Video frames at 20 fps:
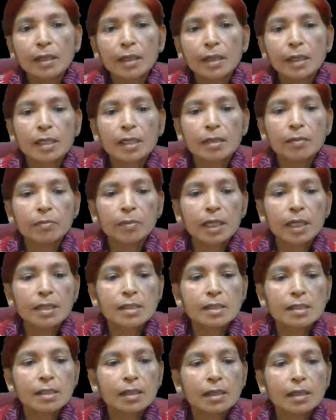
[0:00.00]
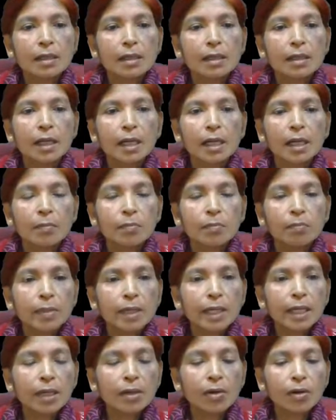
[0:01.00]
It means in
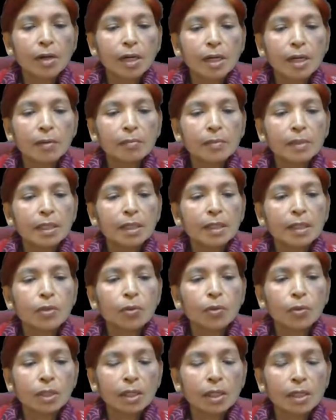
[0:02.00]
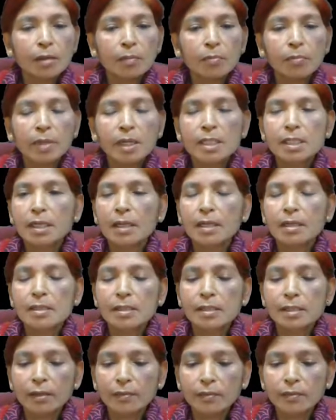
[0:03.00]
B column total numbers are
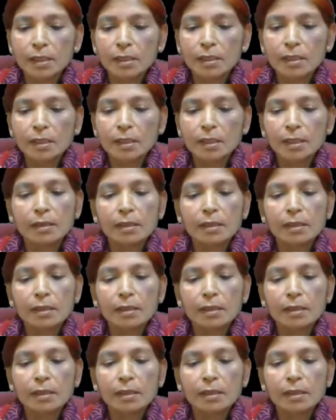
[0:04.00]
7.